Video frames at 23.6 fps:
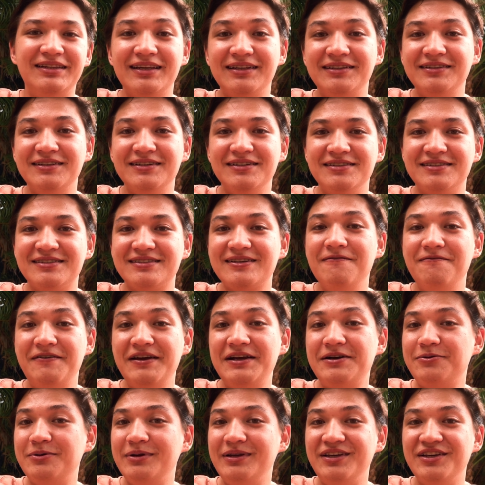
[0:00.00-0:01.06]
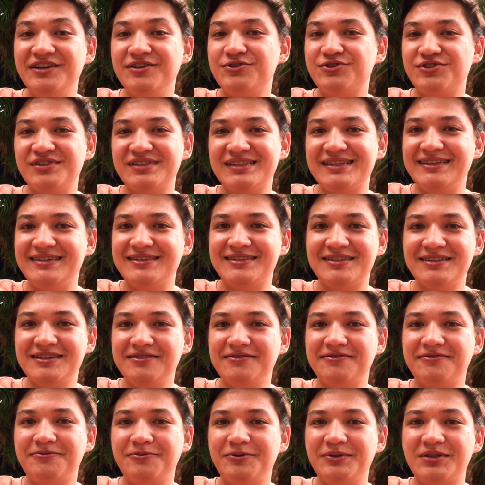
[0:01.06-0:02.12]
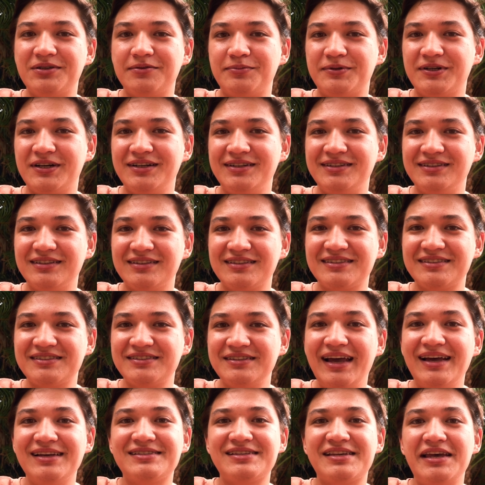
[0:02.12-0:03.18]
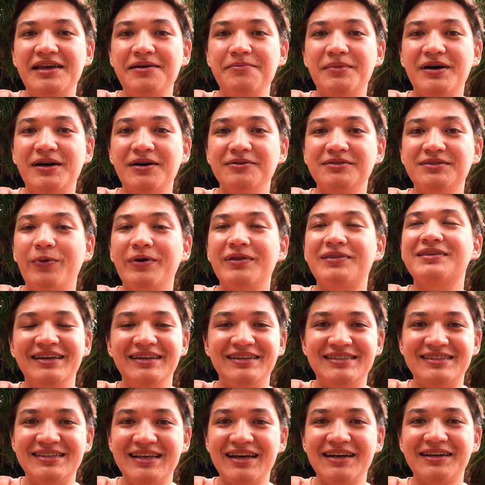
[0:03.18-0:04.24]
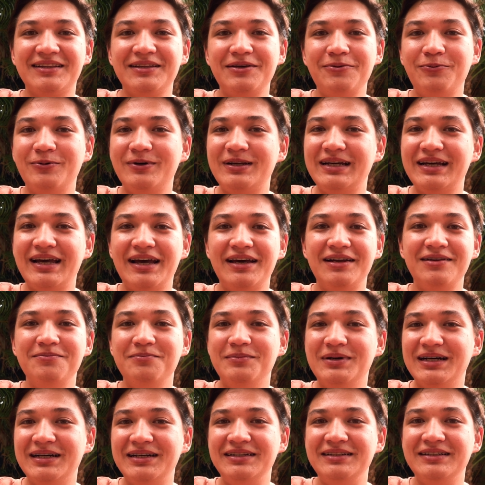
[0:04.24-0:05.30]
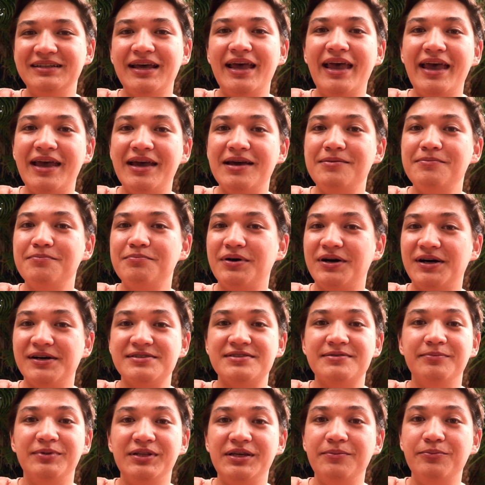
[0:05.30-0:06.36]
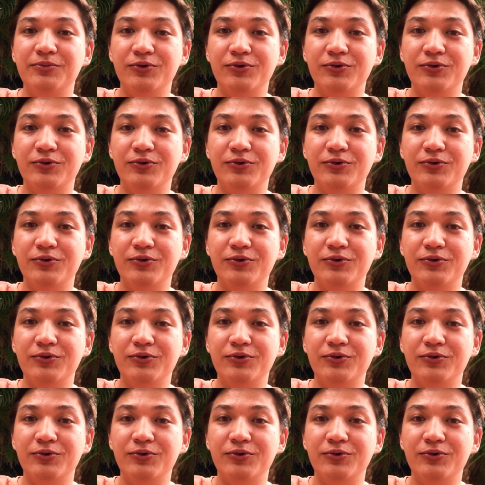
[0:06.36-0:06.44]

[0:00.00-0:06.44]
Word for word: that does very interesting stuff with their products, has came out with exactly what I had in mind and possibly